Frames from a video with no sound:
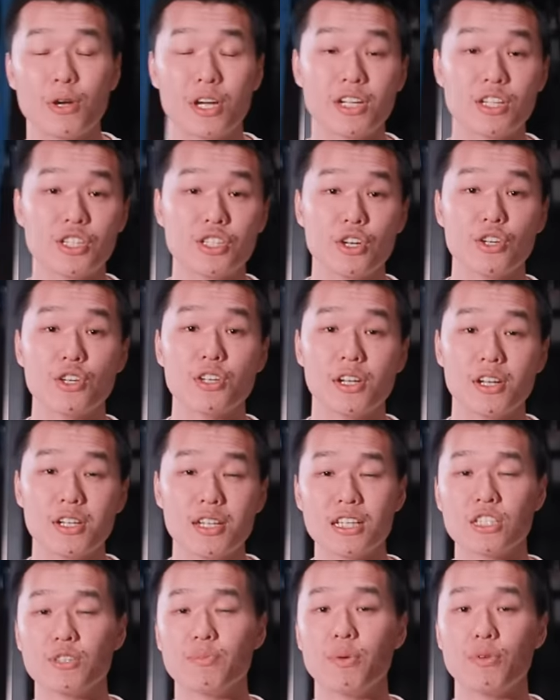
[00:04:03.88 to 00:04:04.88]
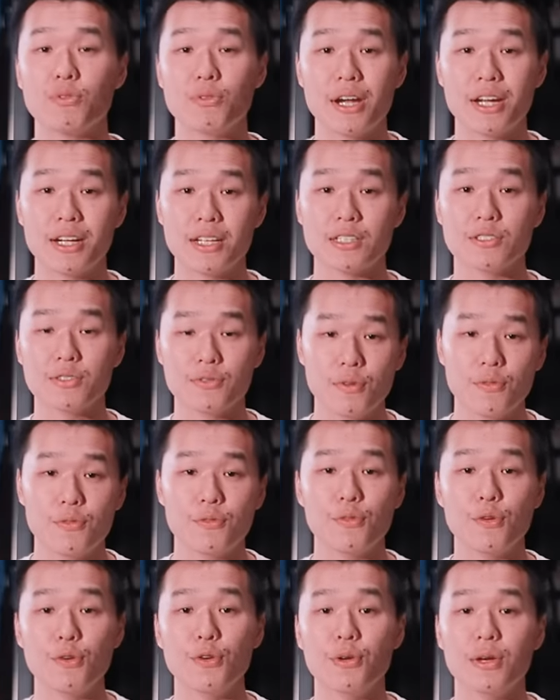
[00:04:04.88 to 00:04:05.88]
we're gonna show you the decibel ratings
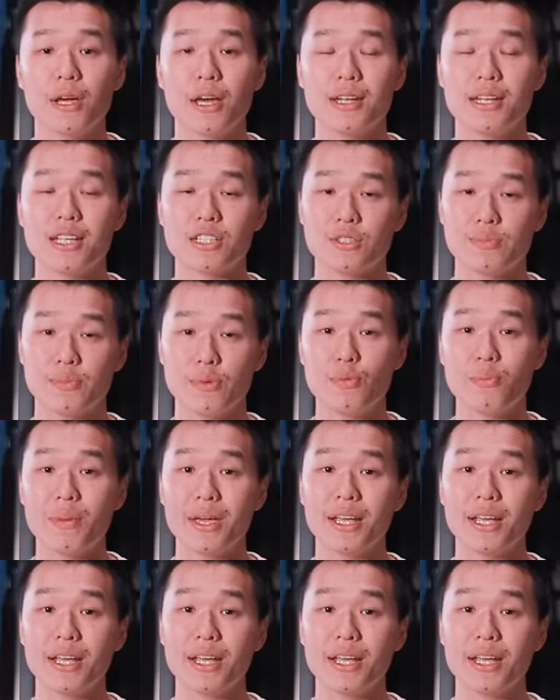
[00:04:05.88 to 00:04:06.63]
through a decibel